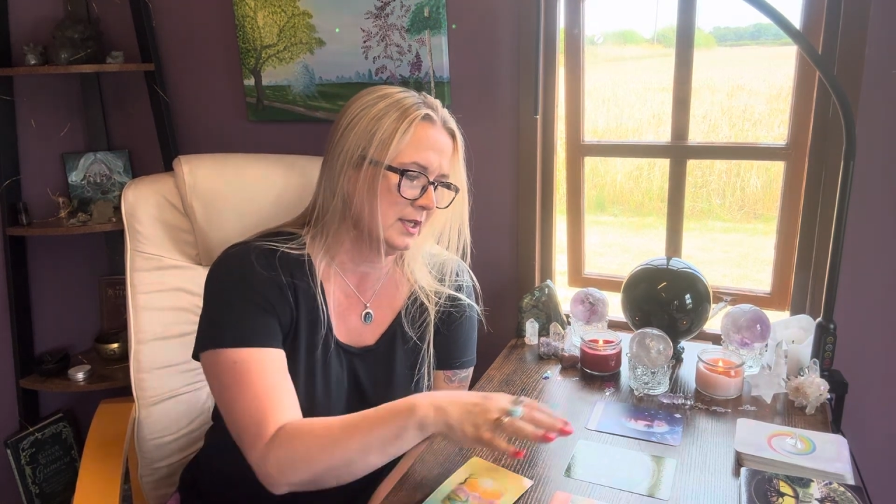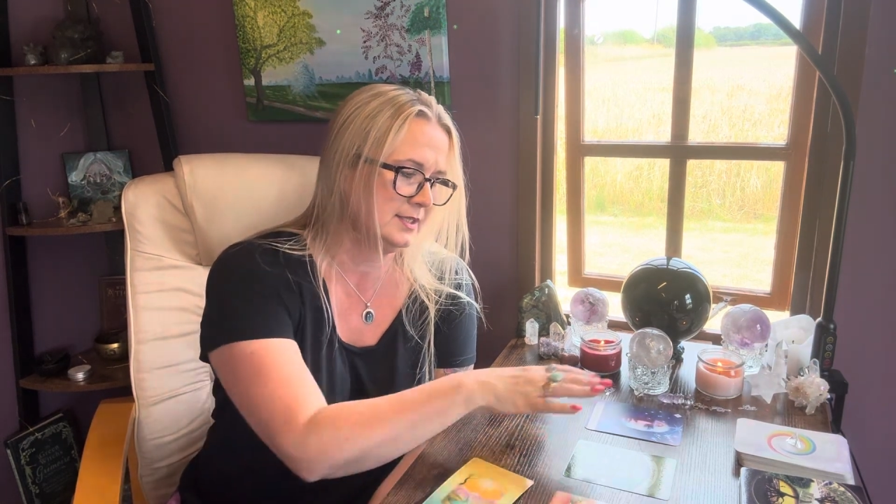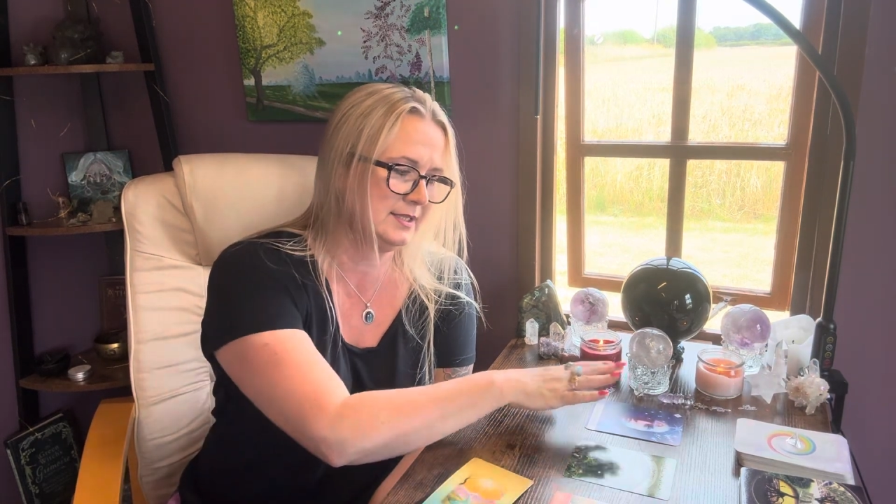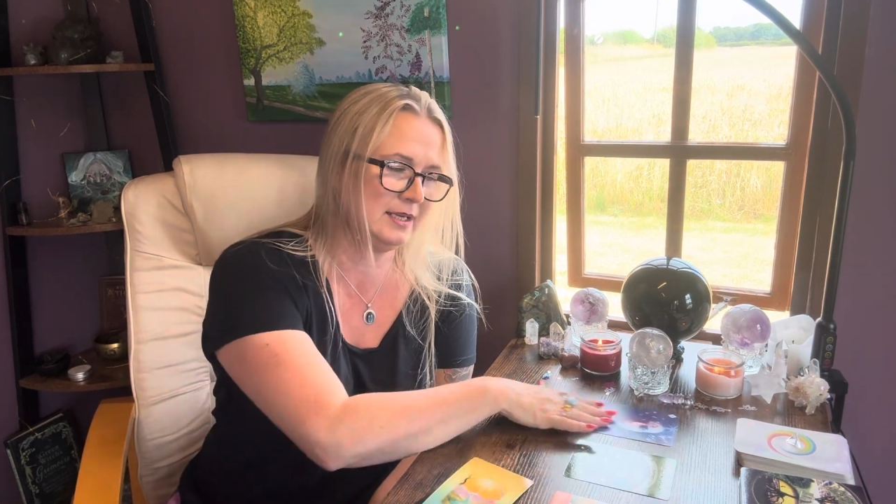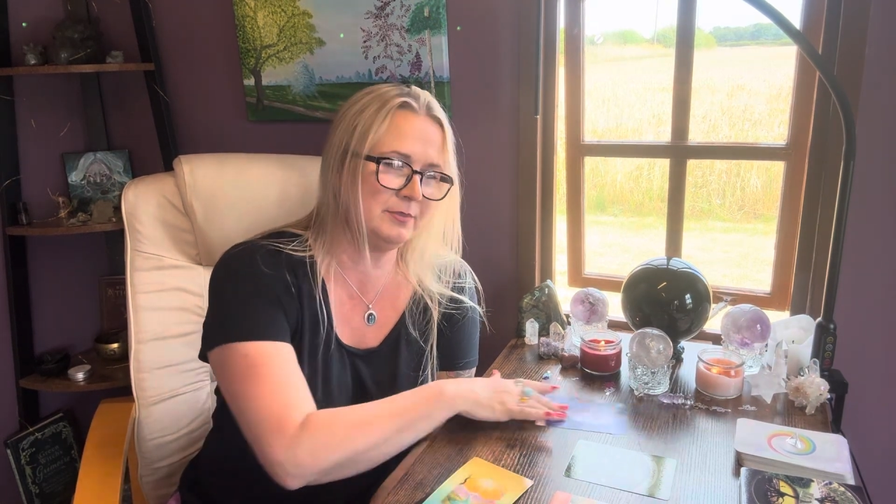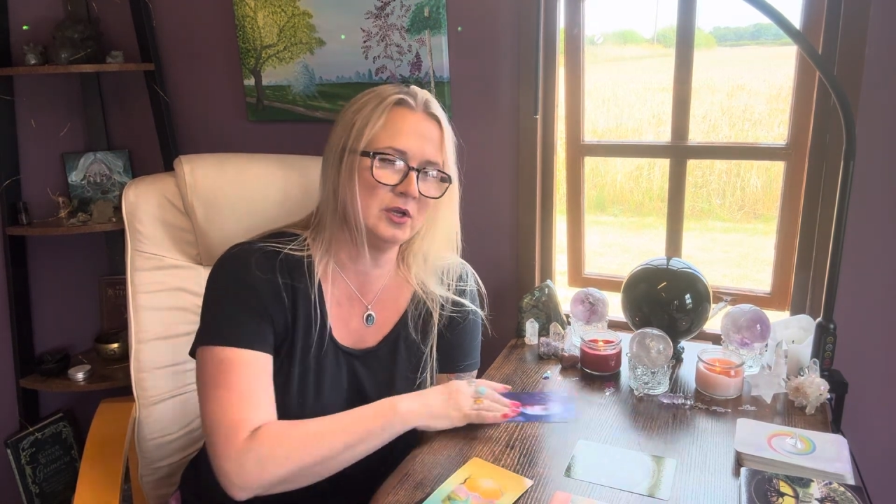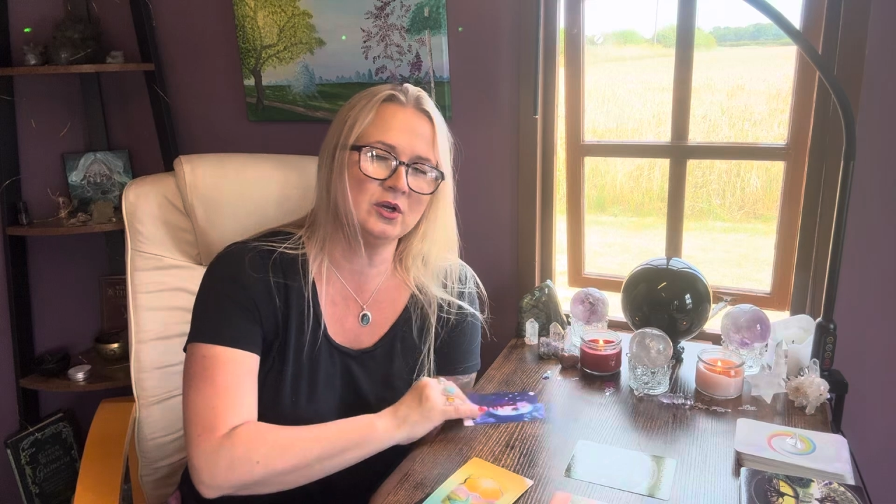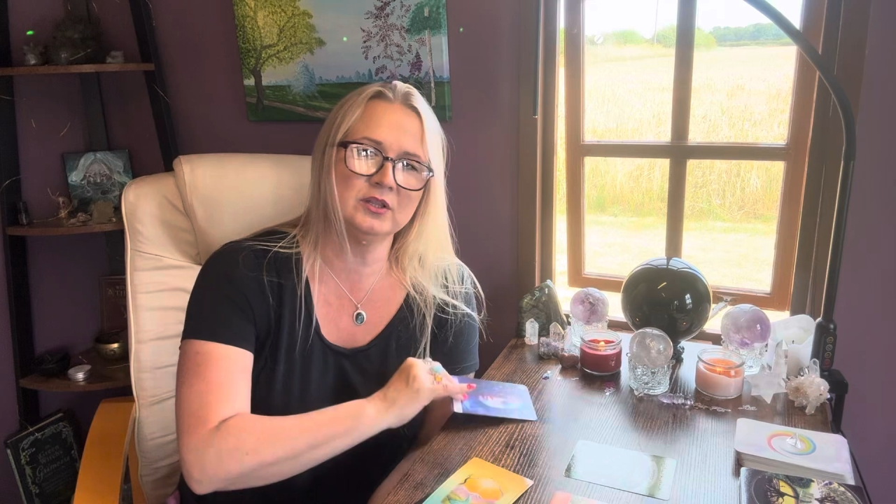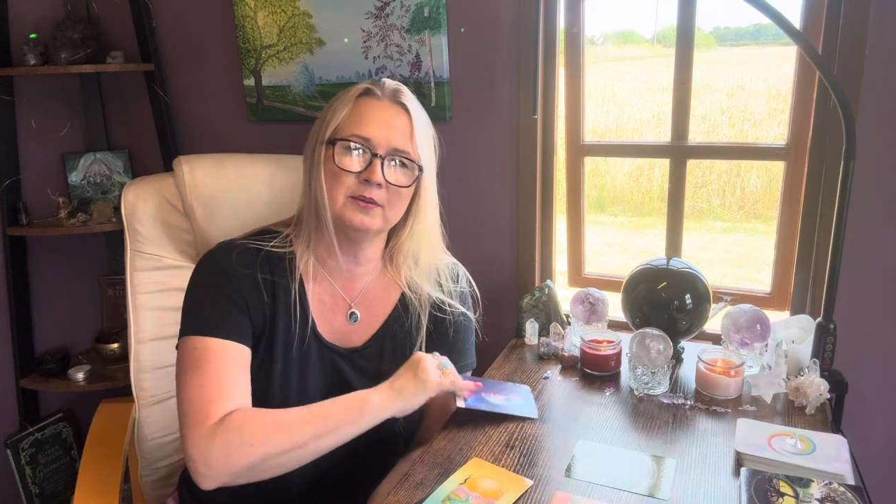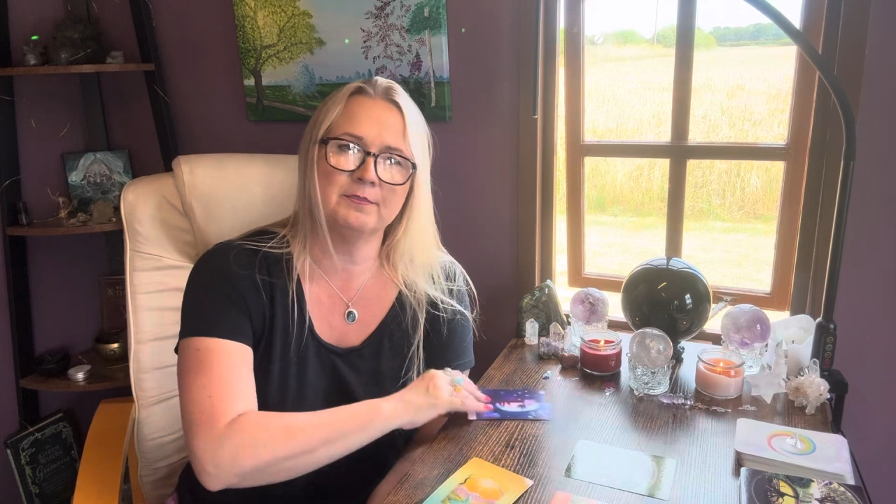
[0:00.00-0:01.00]
See
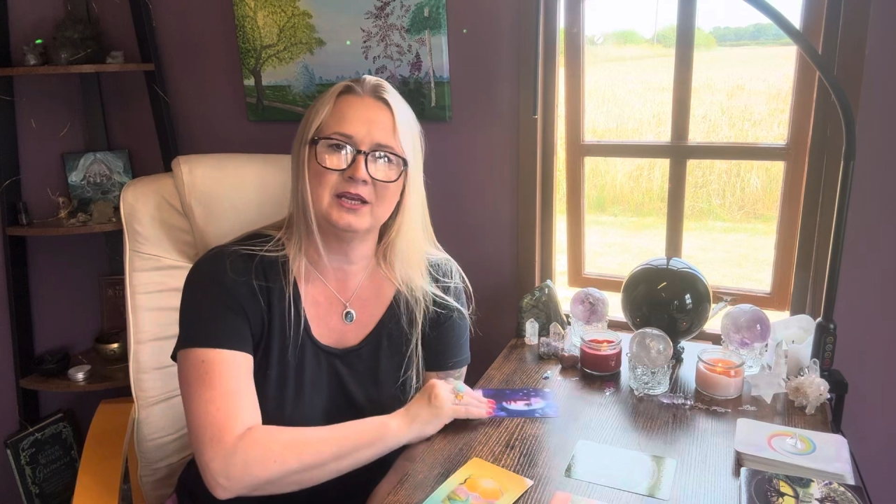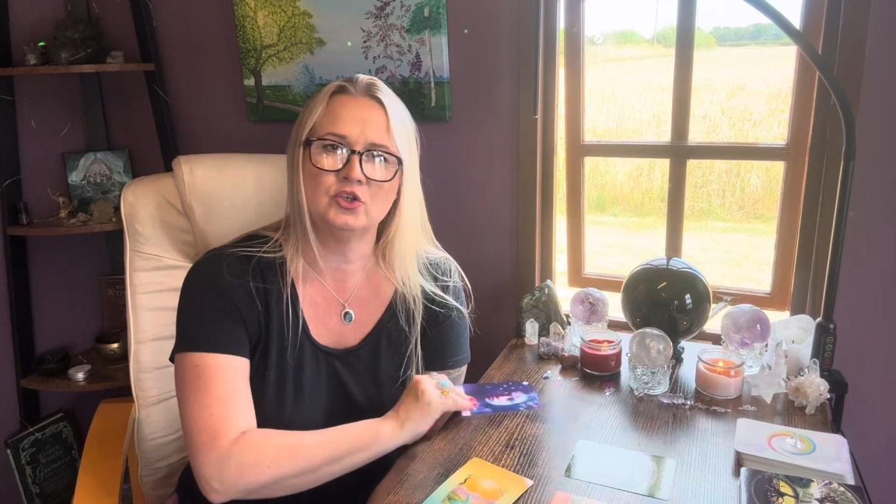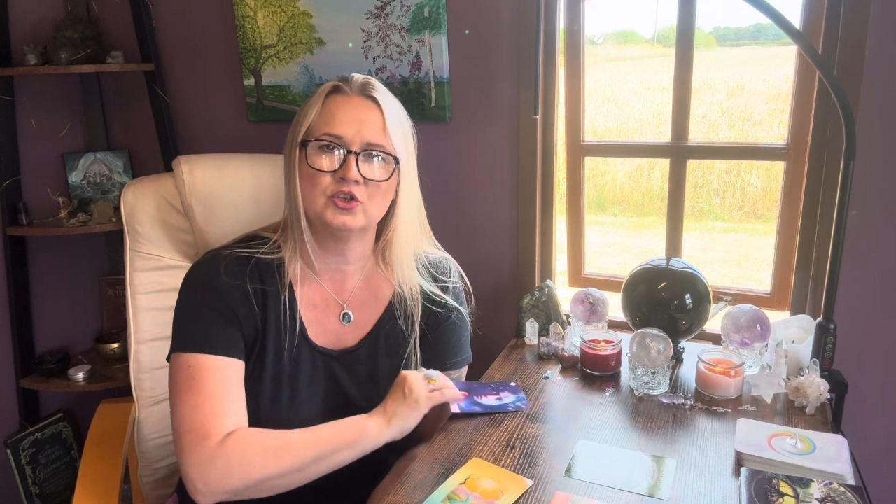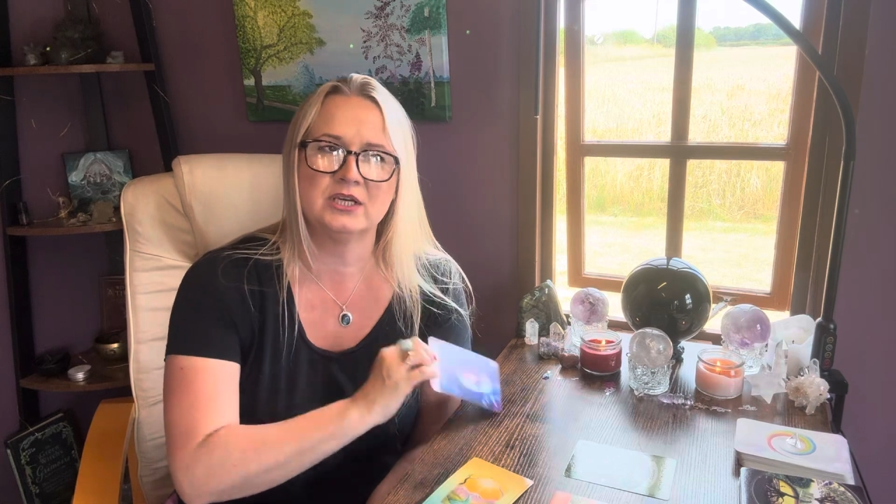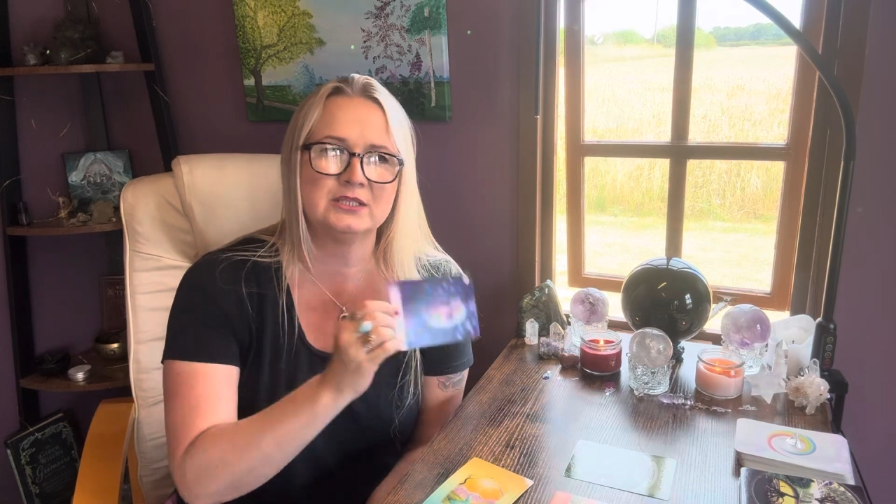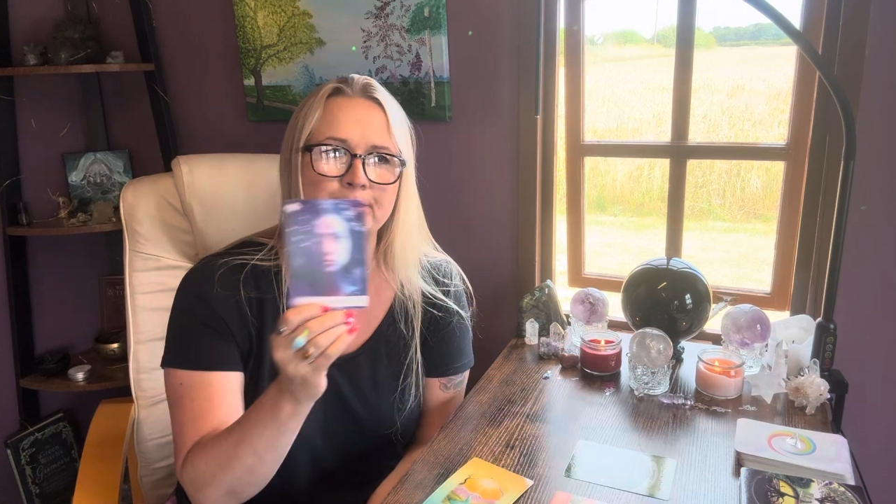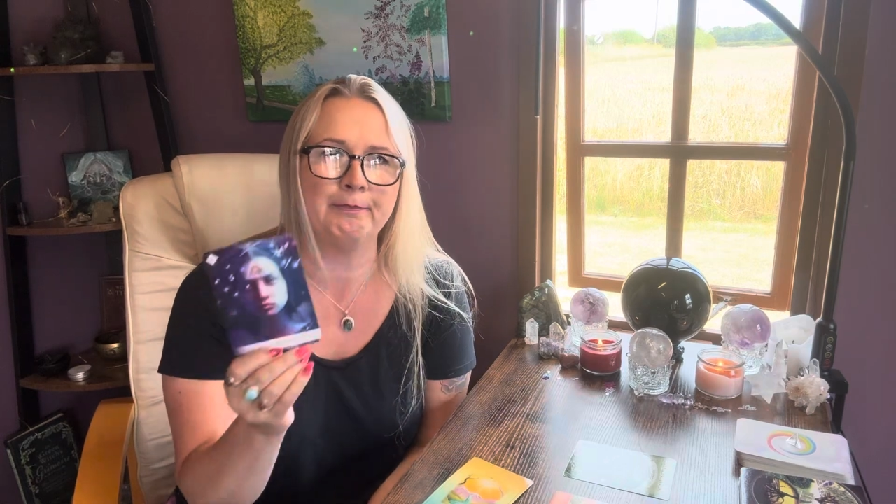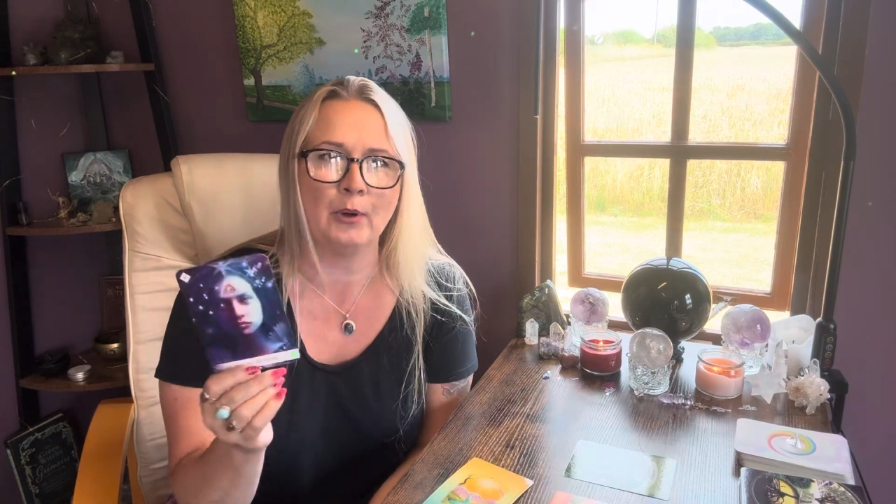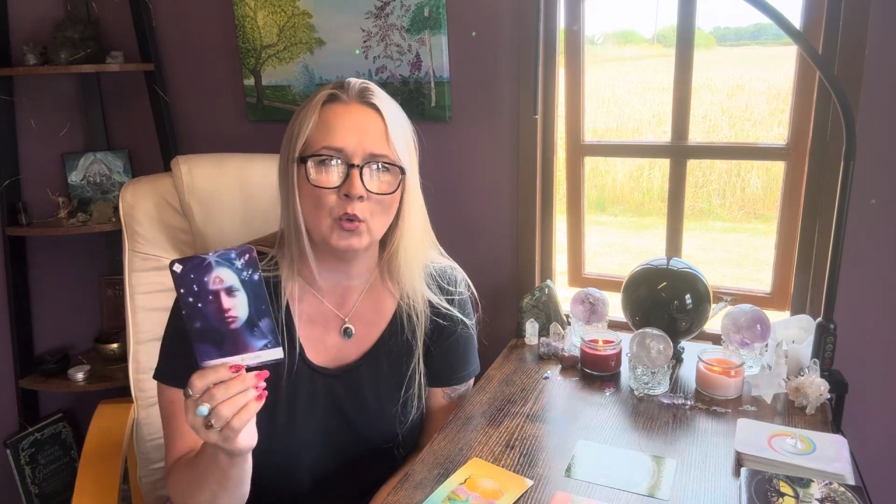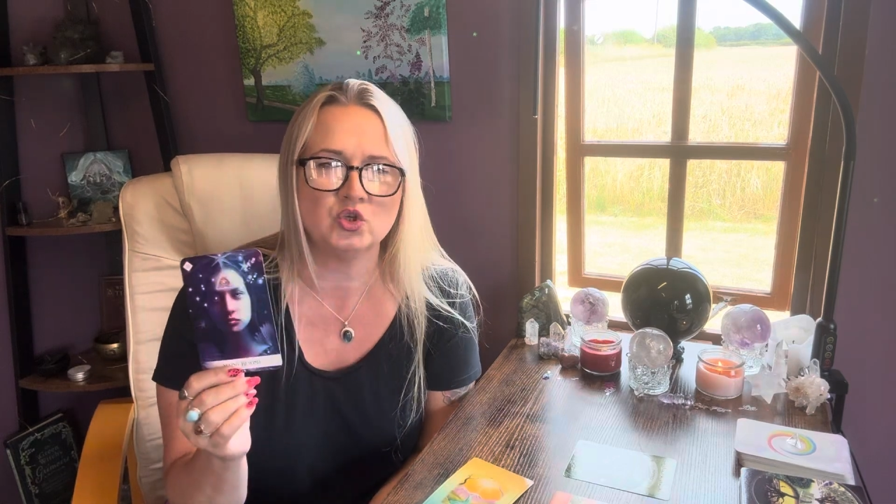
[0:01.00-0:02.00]
beyond the matrix
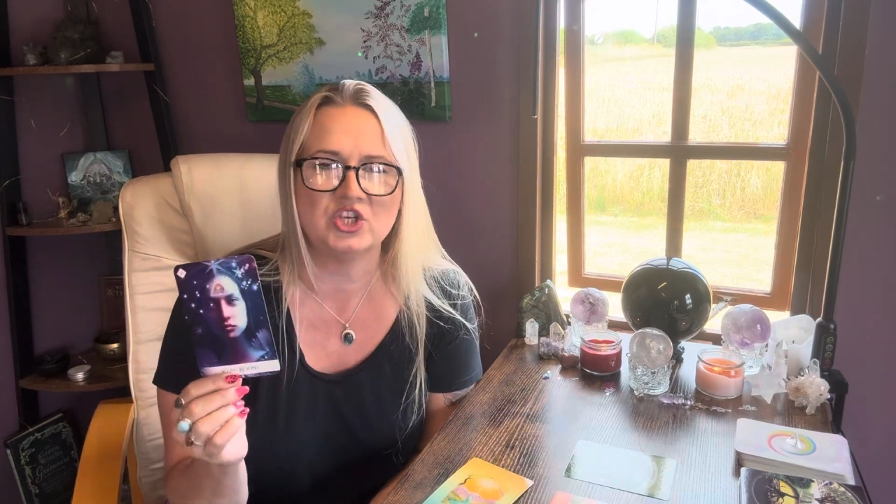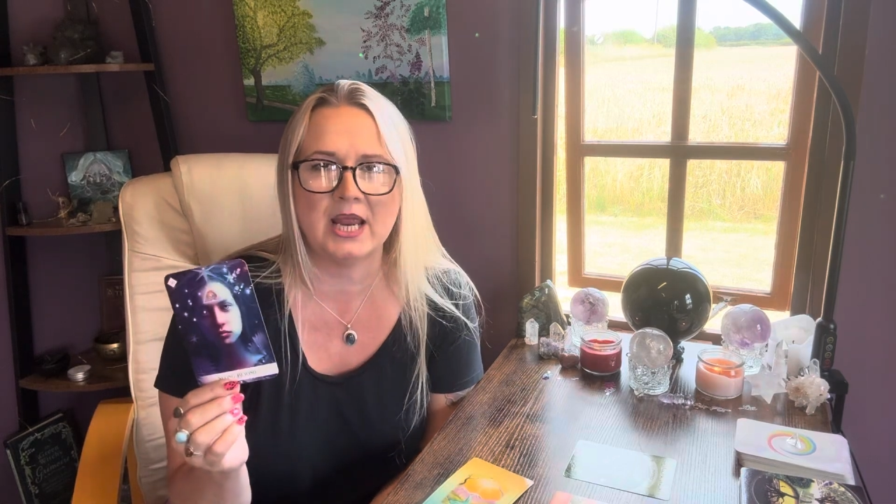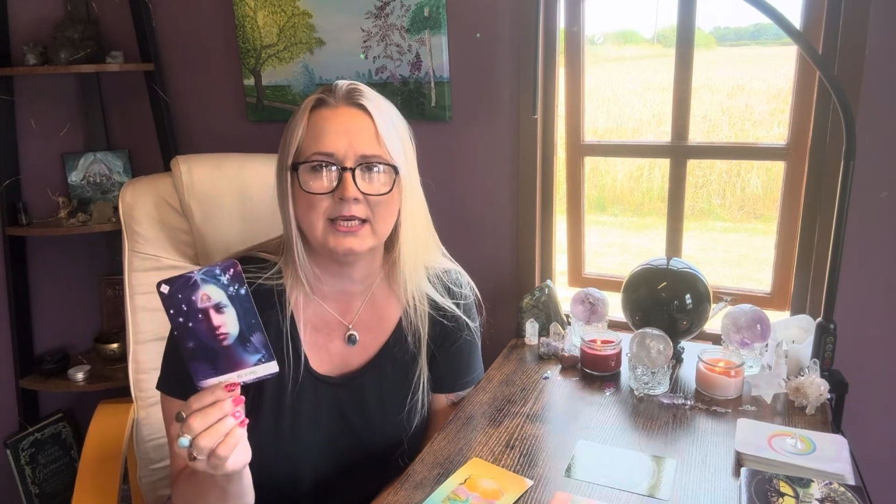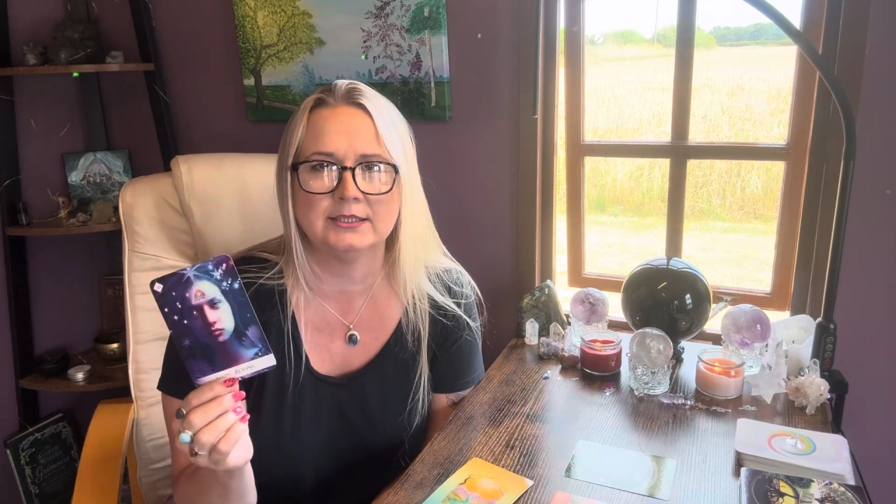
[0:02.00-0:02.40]
bullshit.